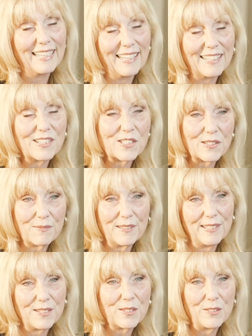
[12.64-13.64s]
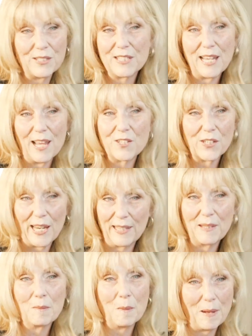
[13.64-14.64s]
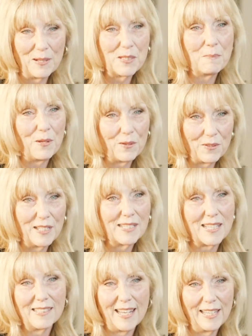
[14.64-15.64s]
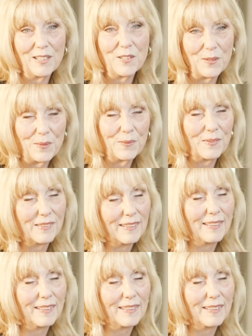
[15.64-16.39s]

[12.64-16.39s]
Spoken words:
it's good to educate them about some other things that they can do